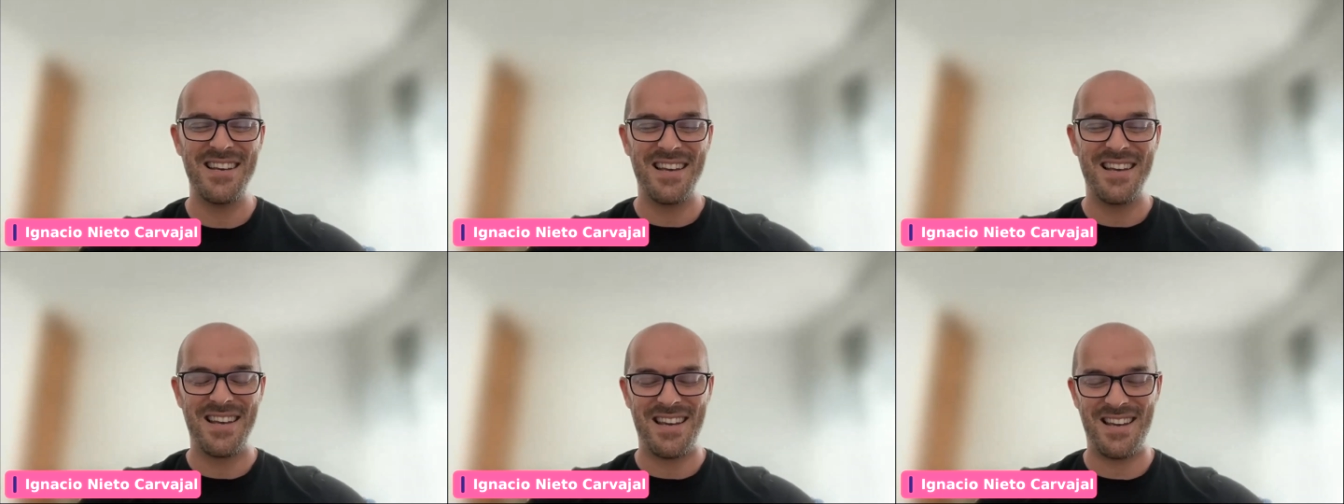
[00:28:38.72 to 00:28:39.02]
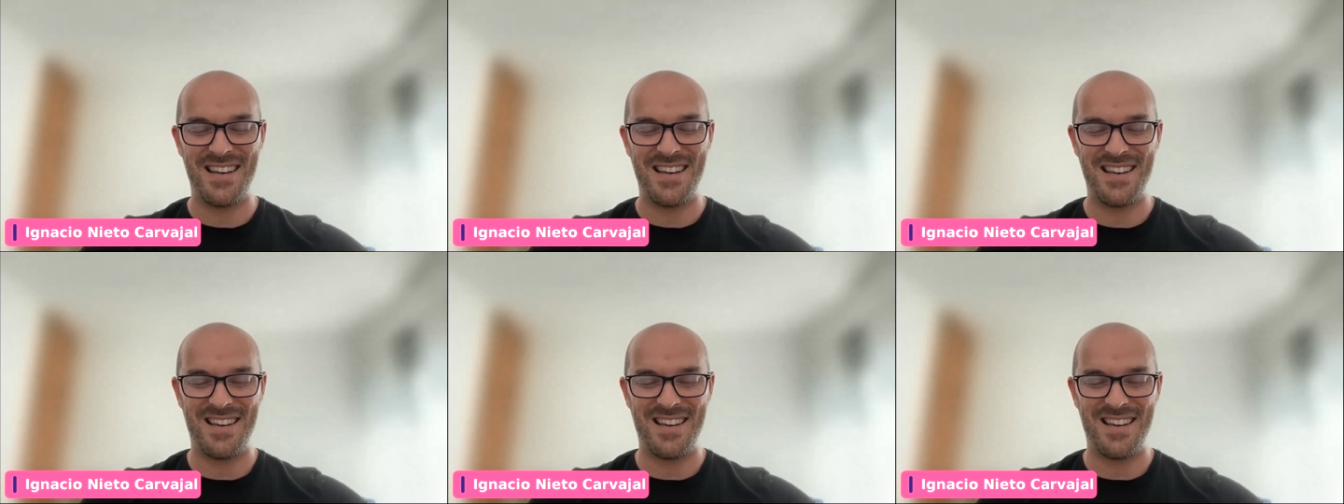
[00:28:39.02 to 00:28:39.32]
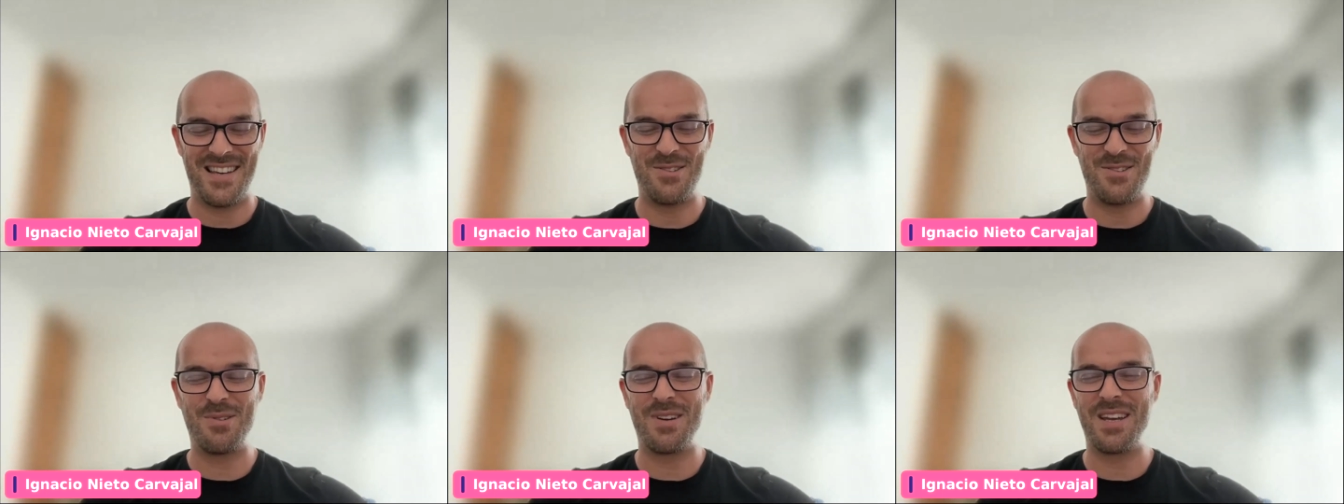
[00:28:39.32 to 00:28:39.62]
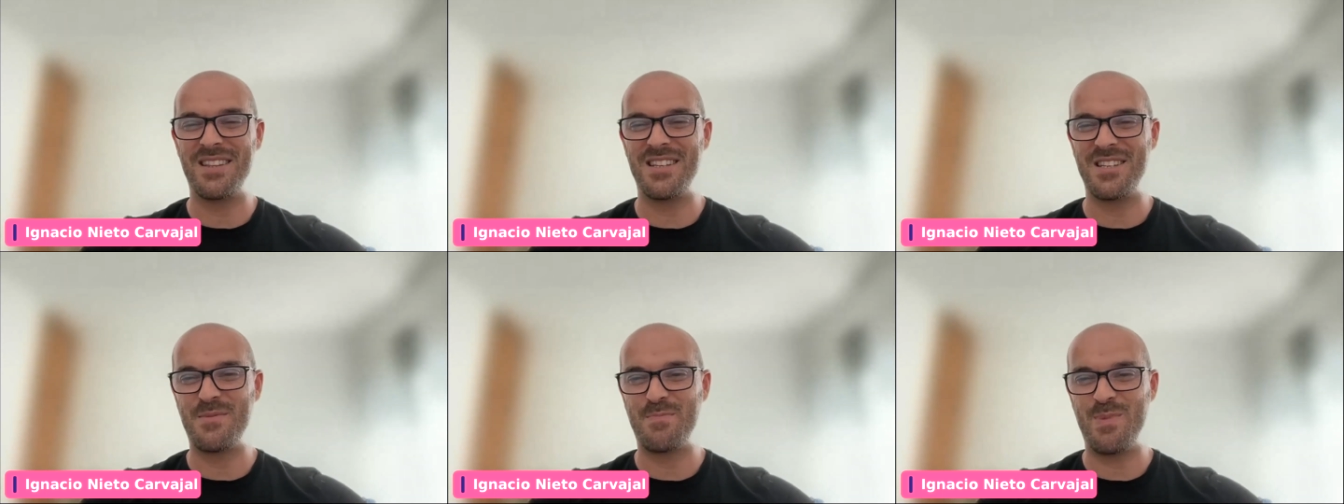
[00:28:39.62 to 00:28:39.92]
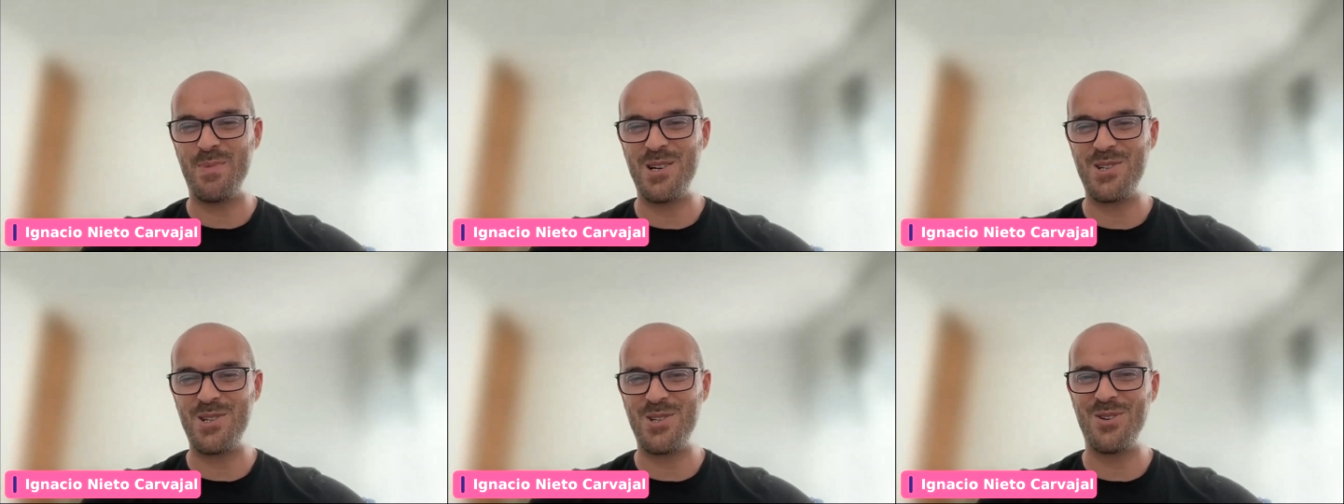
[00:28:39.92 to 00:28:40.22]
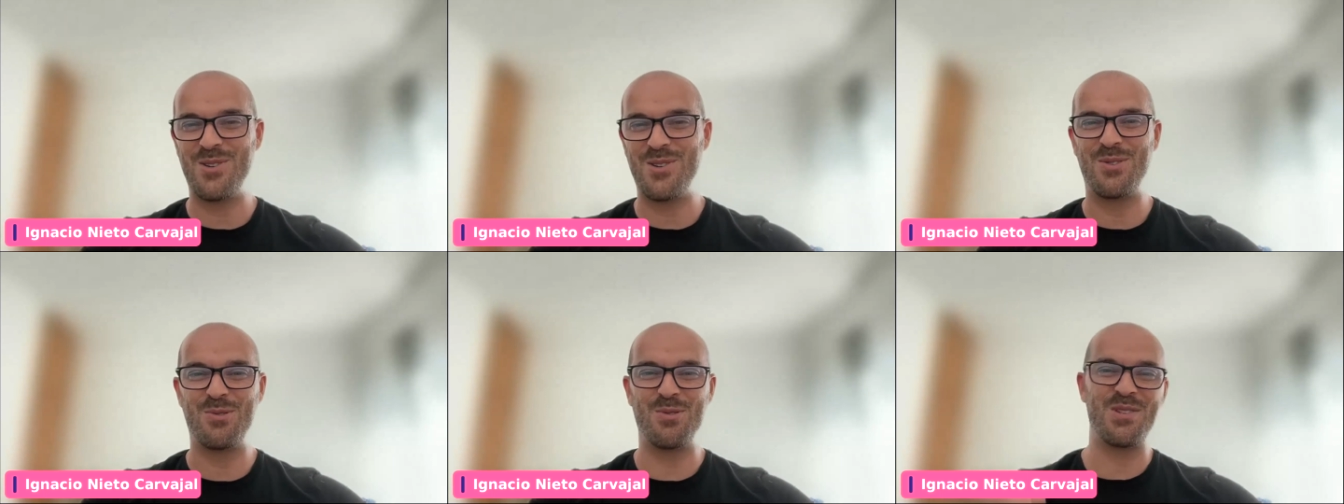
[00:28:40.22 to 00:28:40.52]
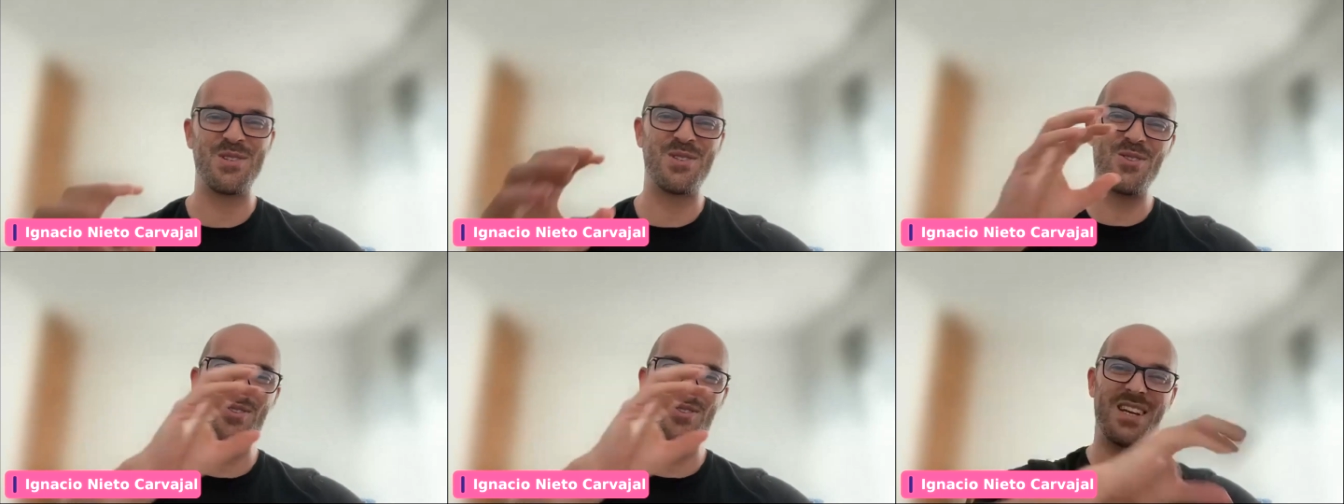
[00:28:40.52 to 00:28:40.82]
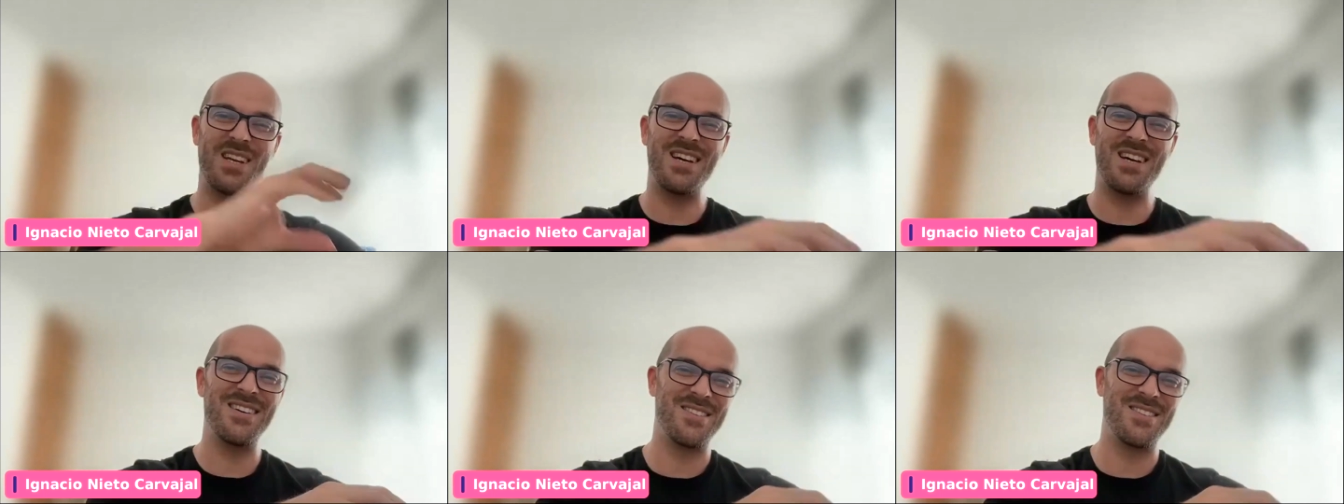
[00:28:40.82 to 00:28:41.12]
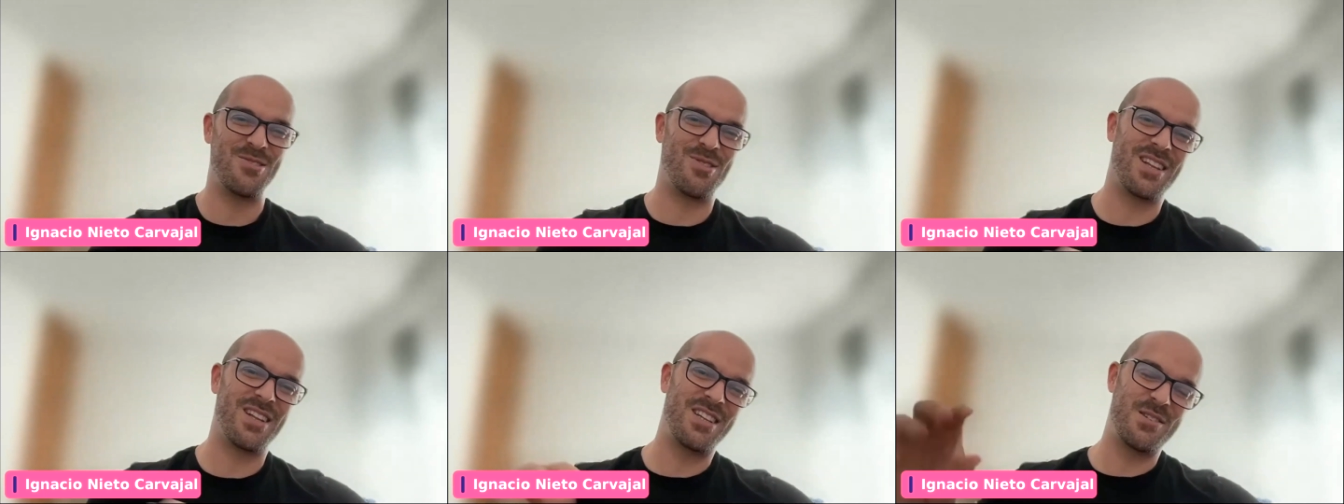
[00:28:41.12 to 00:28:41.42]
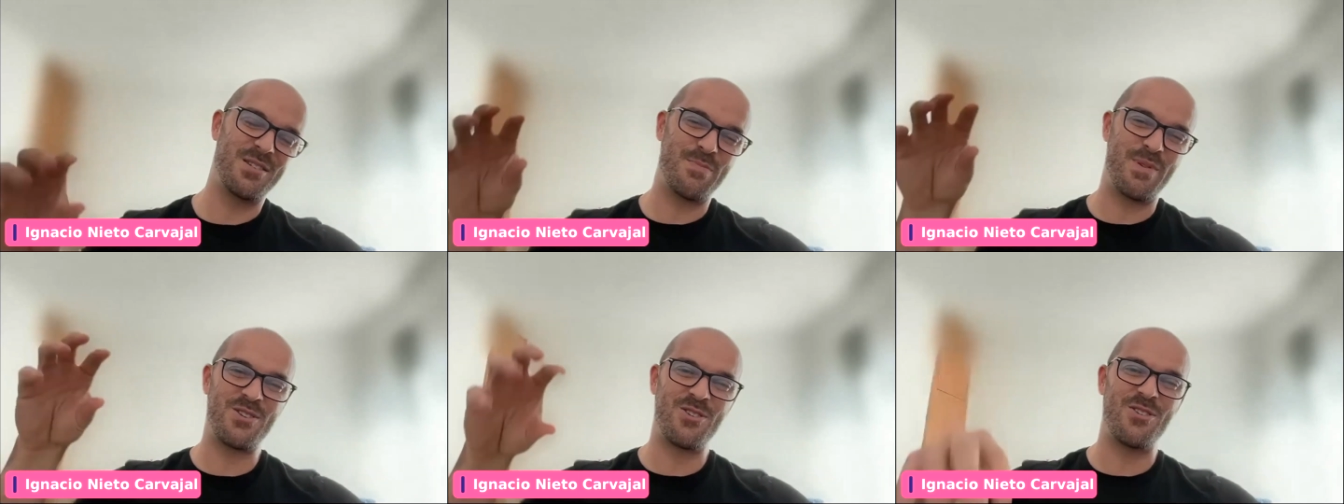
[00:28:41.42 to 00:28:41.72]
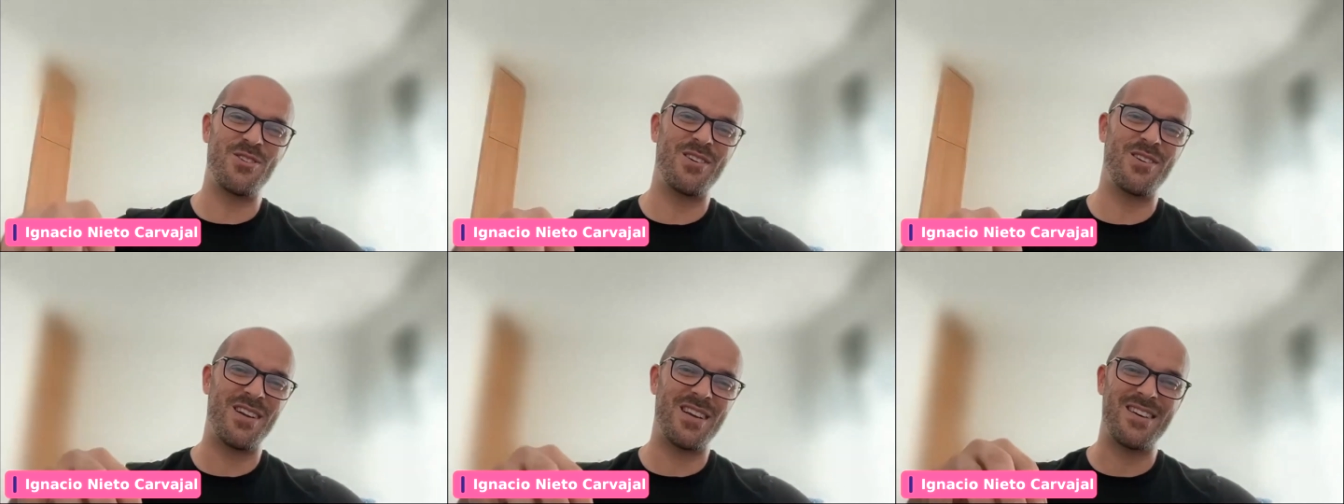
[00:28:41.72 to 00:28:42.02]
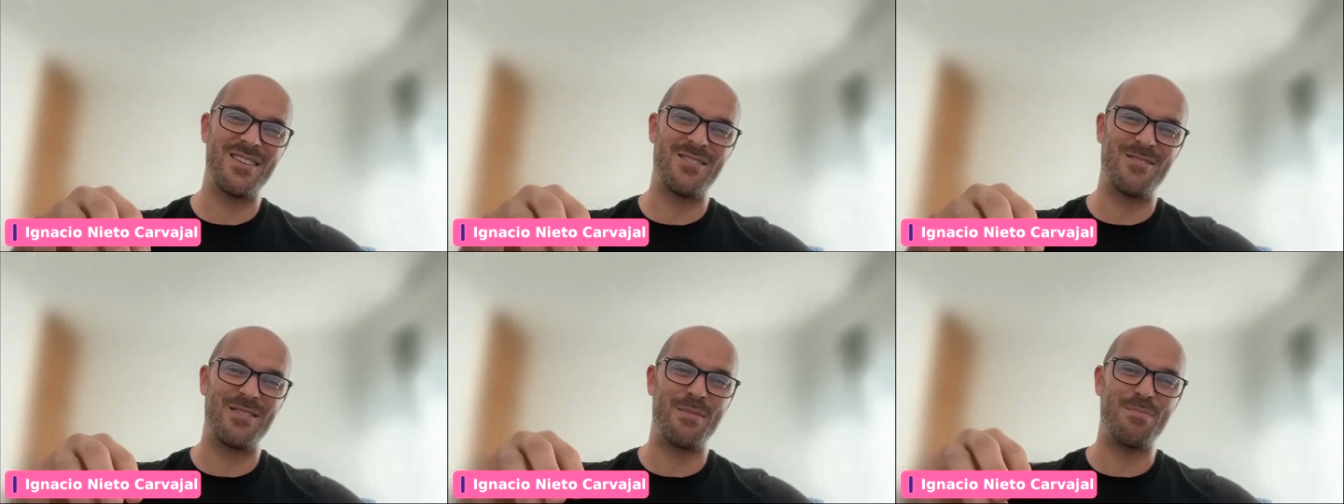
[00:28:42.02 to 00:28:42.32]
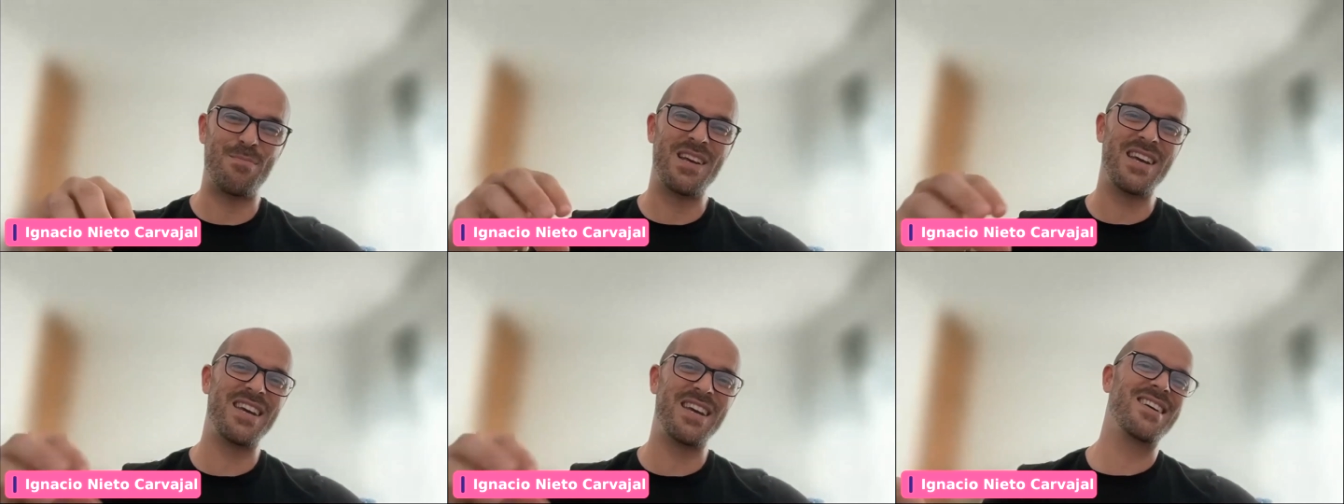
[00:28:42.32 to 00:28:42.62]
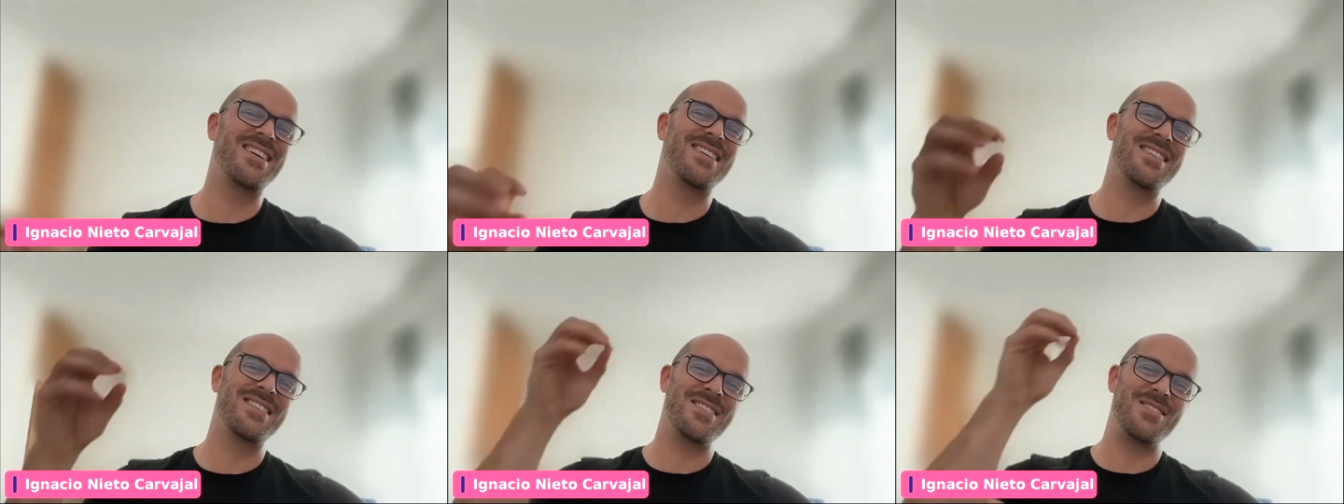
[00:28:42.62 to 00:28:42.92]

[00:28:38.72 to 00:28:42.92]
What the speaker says: you get this person to Estonia, you get this person on a plane,